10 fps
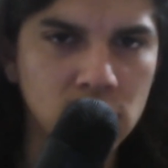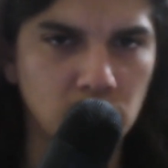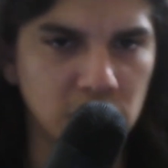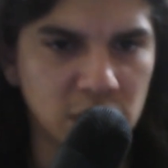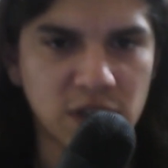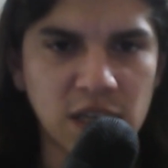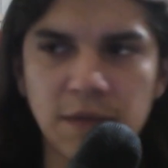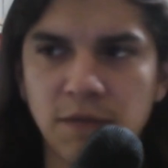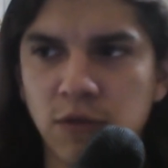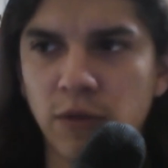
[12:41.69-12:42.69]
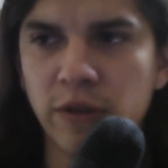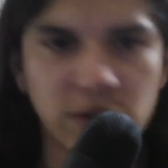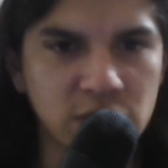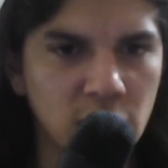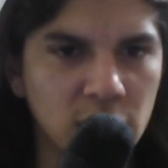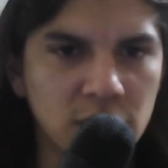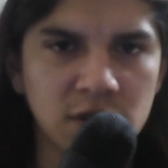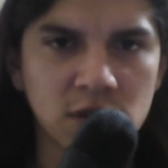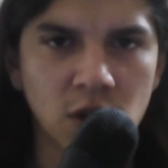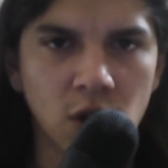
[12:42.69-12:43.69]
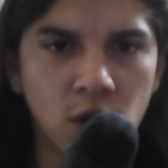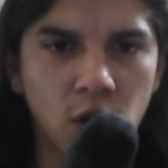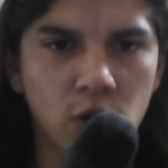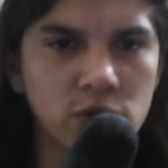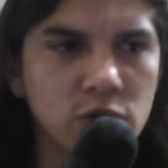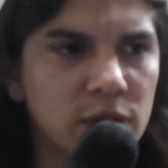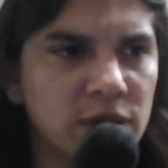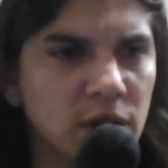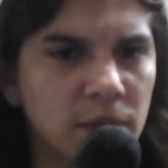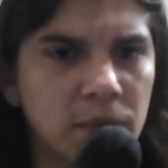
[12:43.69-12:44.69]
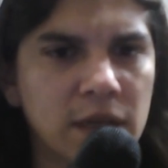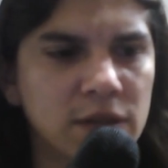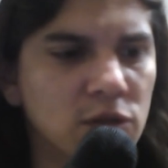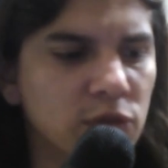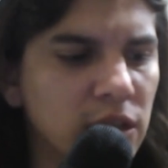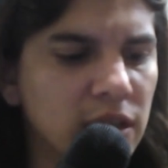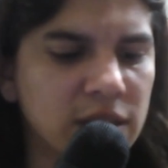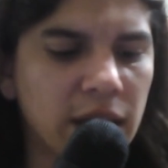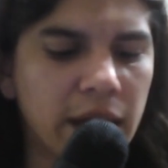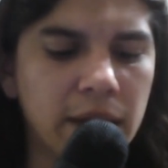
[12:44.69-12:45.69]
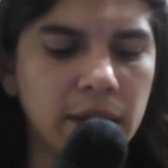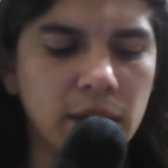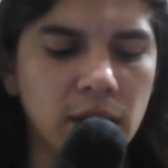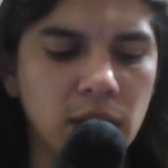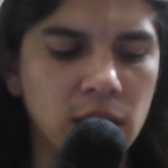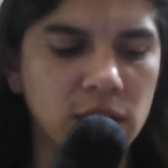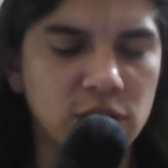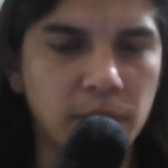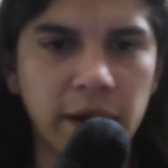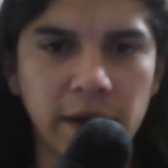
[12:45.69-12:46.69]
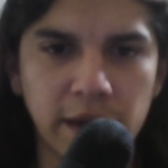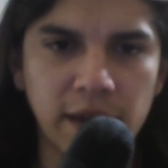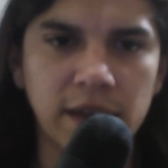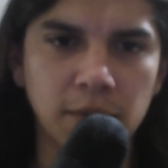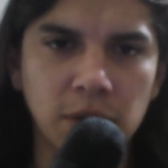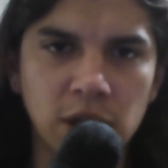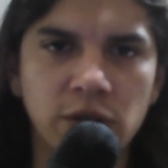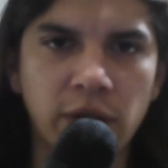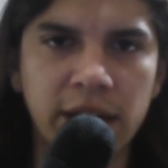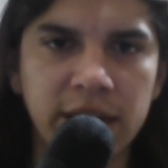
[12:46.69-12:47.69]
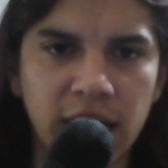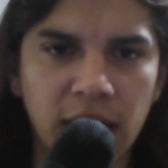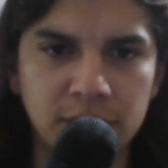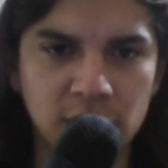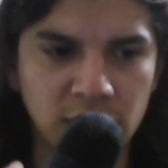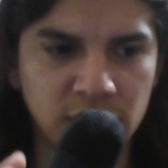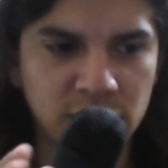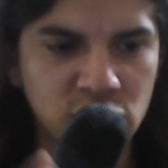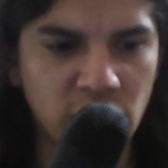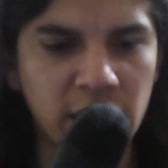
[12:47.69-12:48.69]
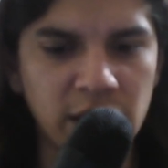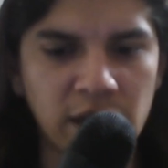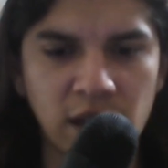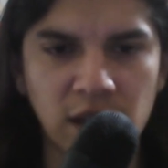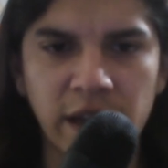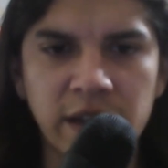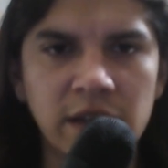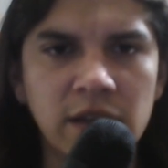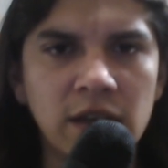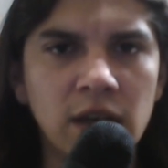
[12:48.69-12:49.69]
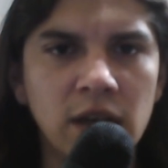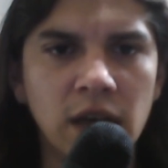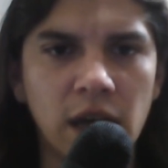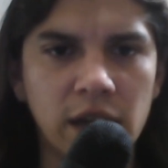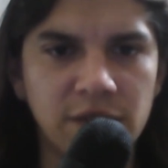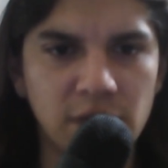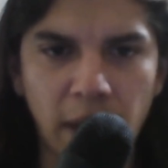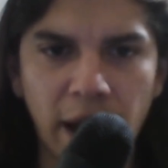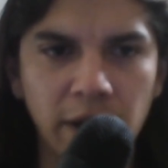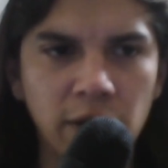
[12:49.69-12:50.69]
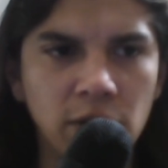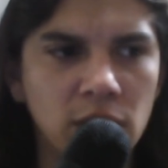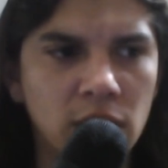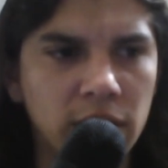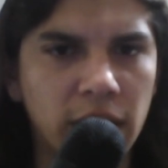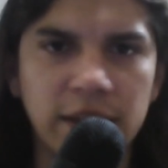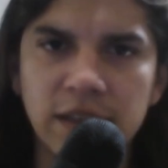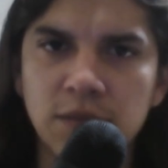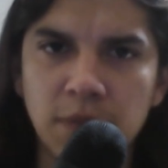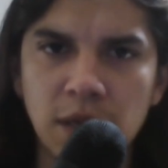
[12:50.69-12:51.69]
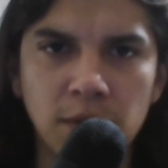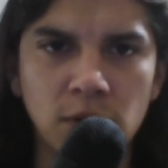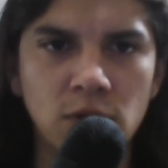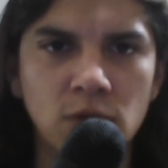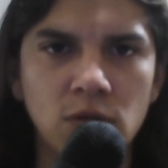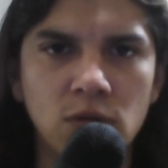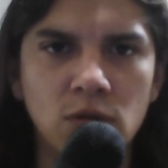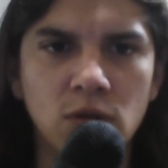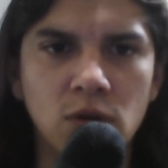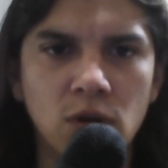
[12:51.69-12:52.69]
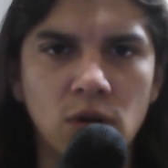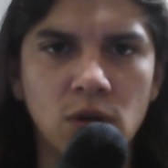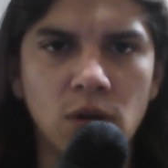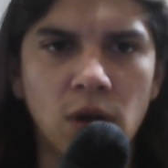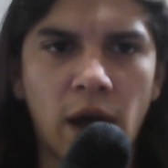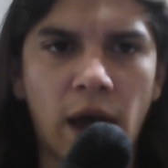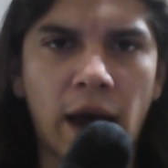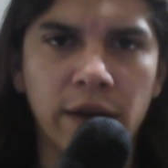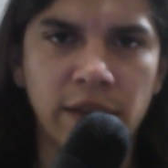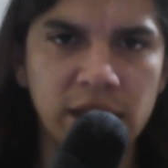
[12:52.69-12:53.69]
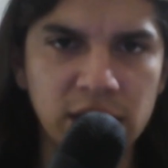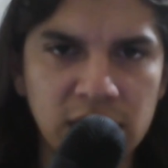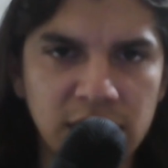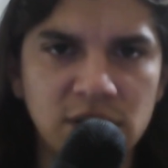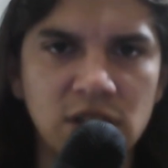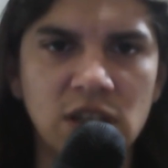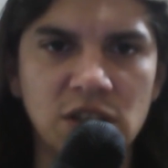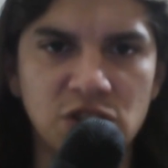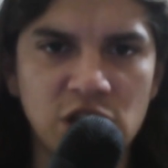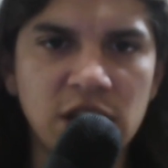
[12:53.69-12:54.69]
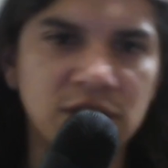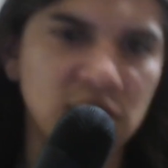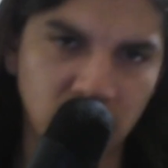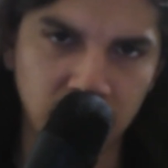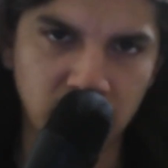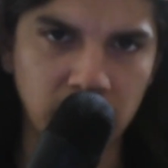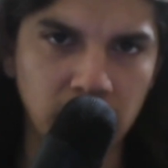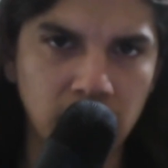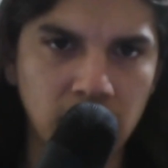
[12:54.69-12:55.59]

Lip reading: Do we just keep fooling ourselves, or do we begin to realize that, despite, again, the political handicaps of Che and Lenin and even Mao, that these people, how they lived, achieved something?